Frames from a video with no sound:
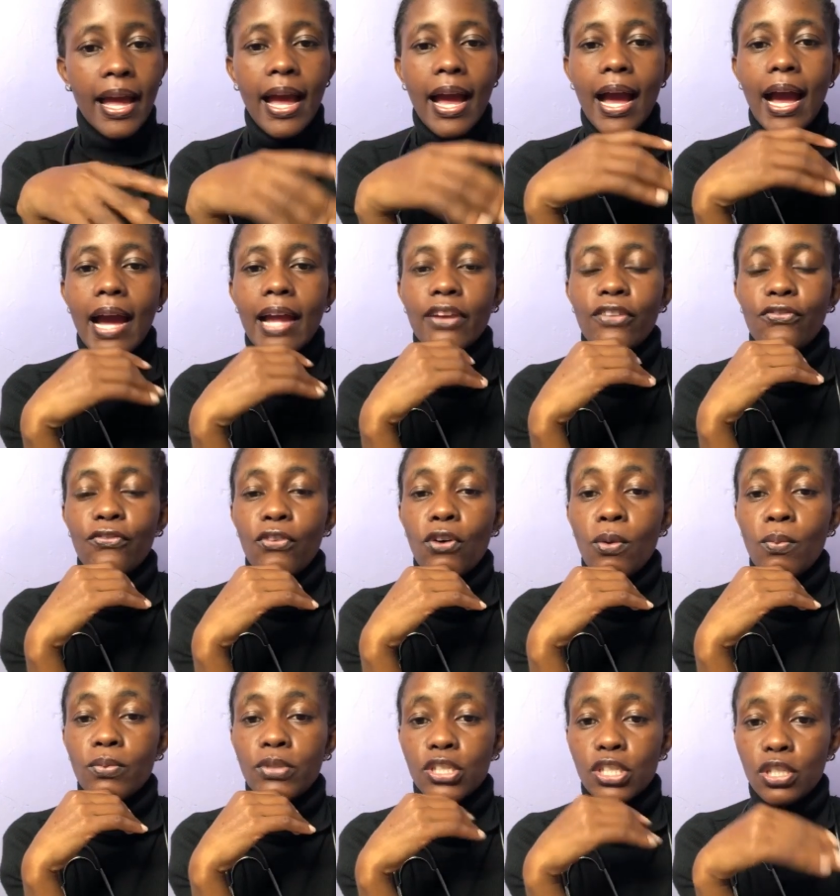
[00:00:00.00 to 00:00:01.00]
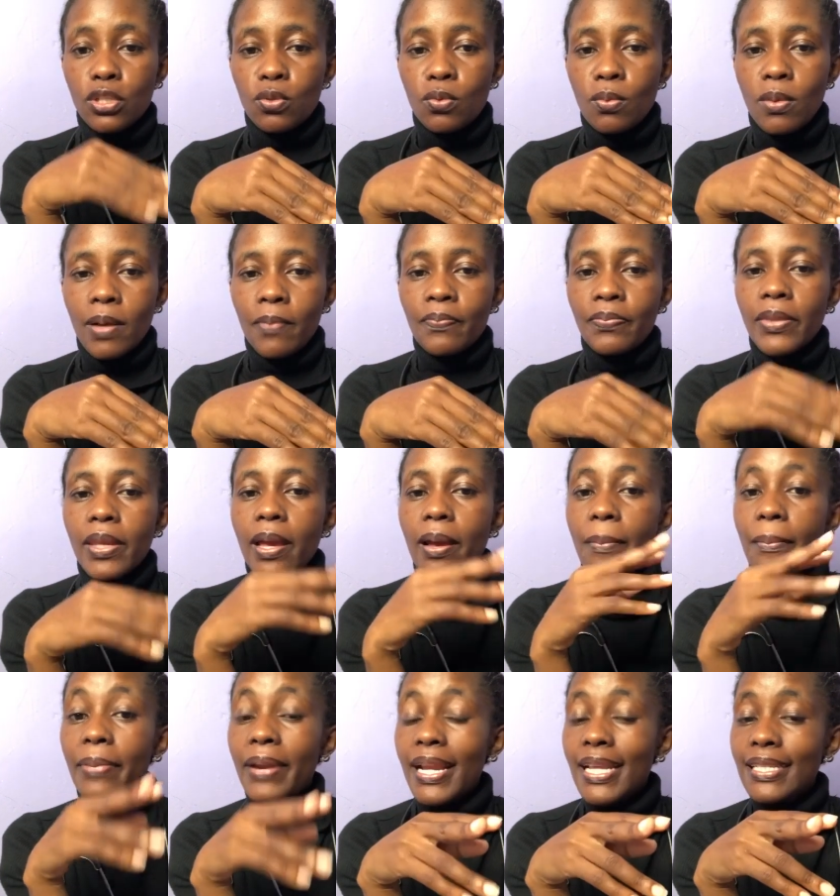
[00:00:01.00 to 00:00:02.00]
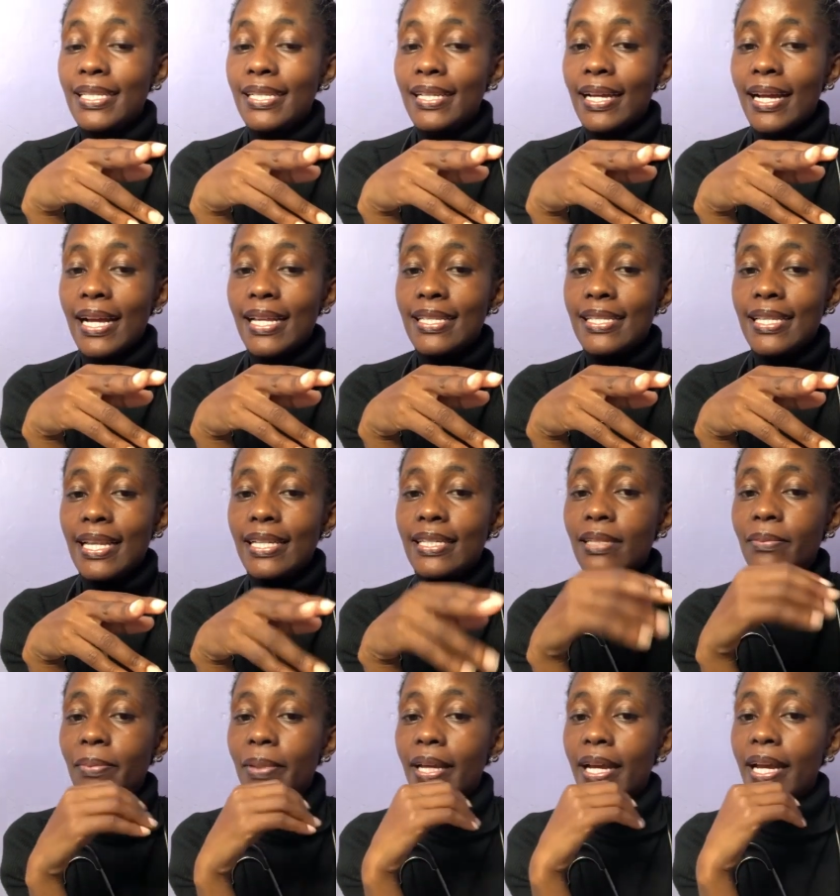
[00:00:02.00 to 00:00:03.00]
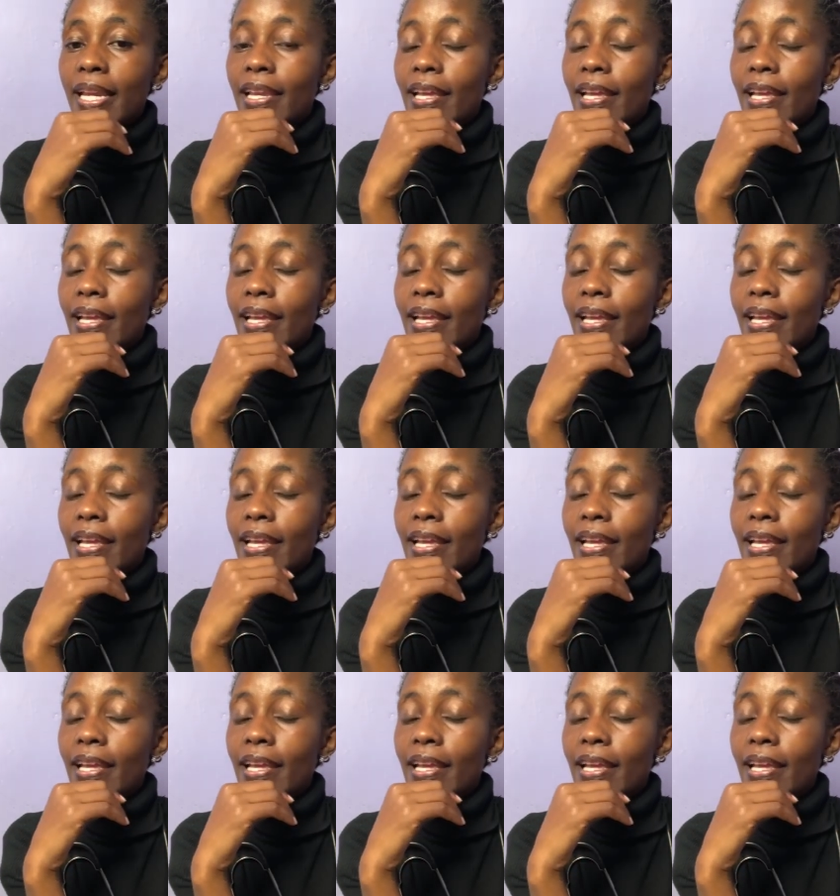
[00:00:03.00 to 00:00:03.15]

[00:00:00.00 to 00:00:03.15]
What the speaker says: and form tumor. Breast cancer typically